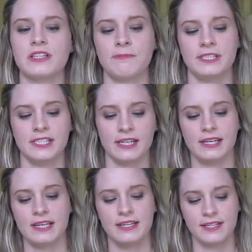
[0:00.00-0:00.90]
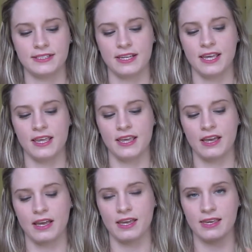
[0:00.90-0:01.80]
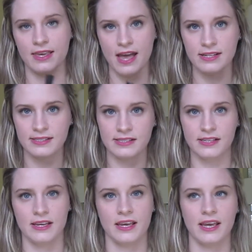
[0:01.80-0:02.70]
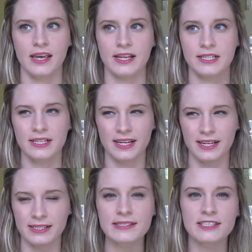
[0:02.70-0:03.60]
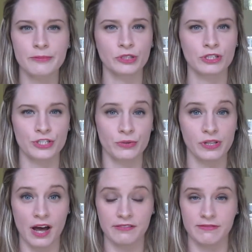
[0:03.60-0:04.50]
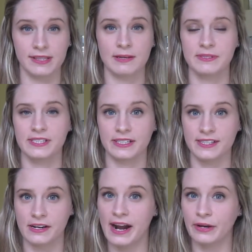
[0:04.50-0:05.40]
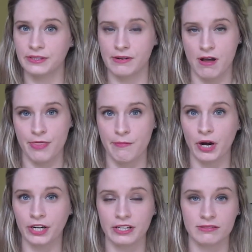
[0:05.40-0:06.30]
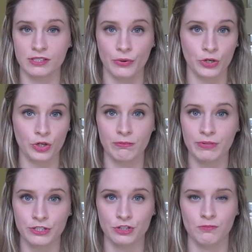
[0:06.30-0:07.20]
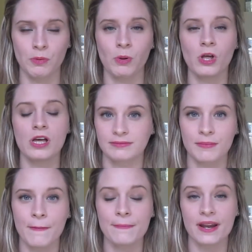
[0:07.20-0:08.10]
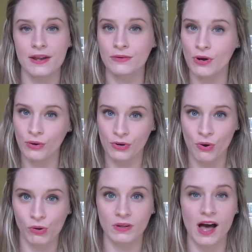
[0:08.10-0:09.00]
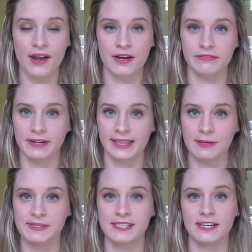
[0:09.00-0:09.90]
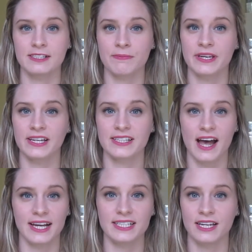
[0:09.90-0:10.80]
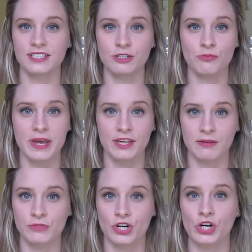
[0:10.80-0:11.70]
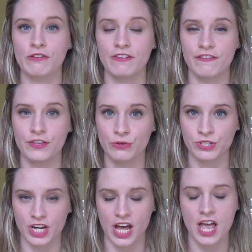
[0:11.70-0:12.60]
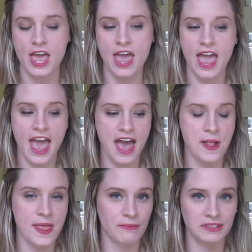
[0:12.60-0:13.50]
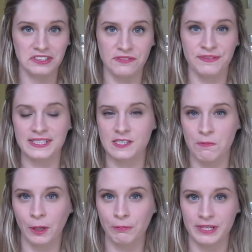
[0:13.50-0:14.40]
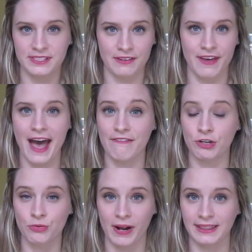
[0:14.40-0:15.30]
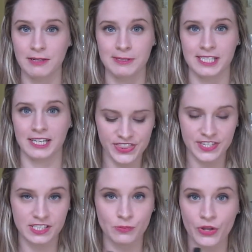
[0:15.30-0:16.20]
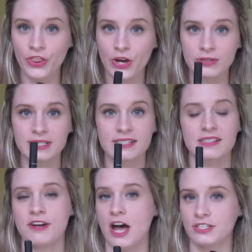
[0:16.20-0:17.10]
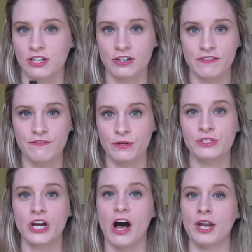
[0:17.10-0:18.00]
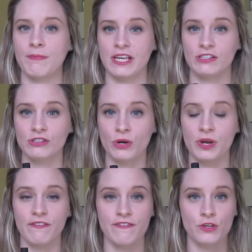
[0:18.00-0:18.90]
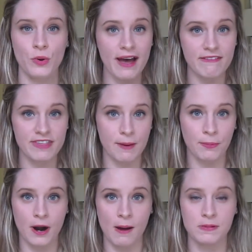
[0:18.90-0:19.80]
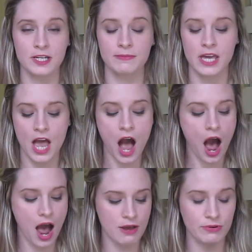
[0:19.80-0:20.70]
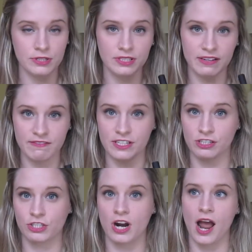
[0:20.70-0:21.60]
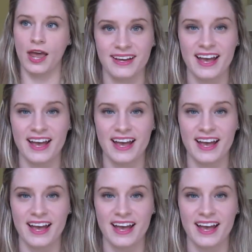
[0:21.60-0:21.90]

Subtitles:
lipstick is, yes, it is similar to a lot of red lipsticks that are out there on the market, so it could be dupable. But I don't own a whole lot of red lipsticks because I tend to make them turn fuchsia, and that really defeats the purpose of having a red lipstick. This one, though, does not turn fuchsia on me, so if you have that problem, I would give this a try.